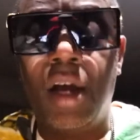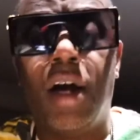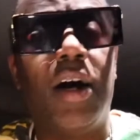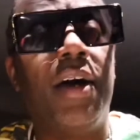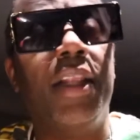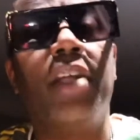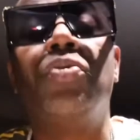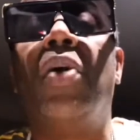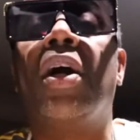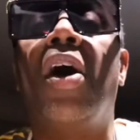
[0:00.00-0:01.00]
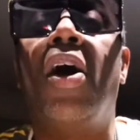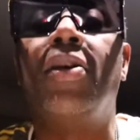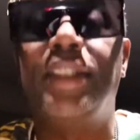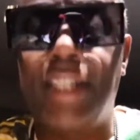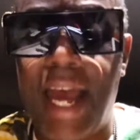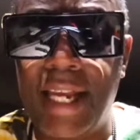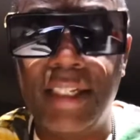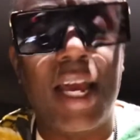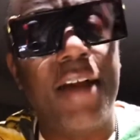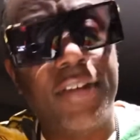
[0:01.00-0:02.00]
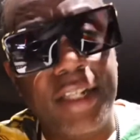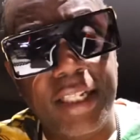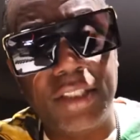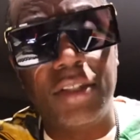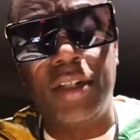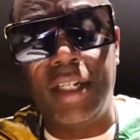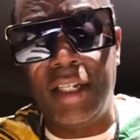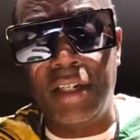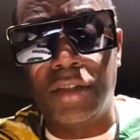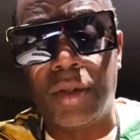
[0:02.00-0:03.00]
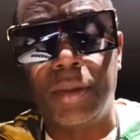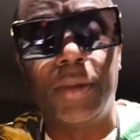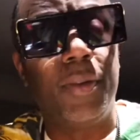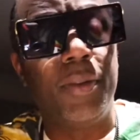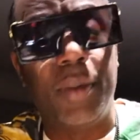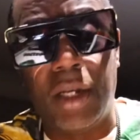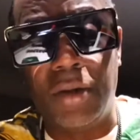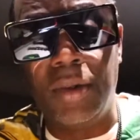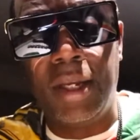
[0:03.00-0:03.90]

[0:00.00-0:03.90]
There's one called Titan. I have a link to it in the description below.